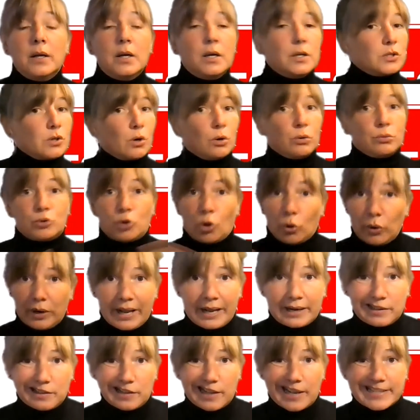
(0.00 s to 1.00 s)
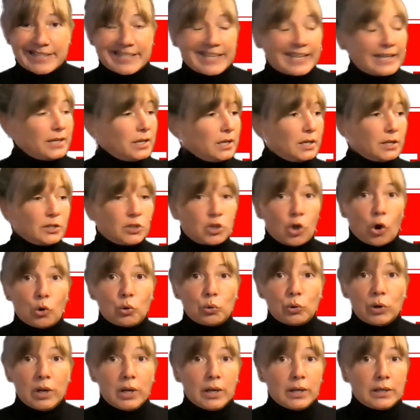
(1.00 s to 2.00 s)
So don't analyze it.
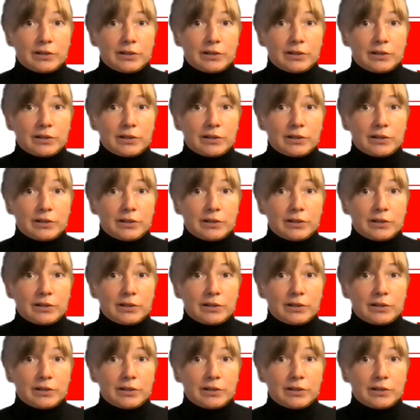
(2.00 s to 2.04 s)
Don't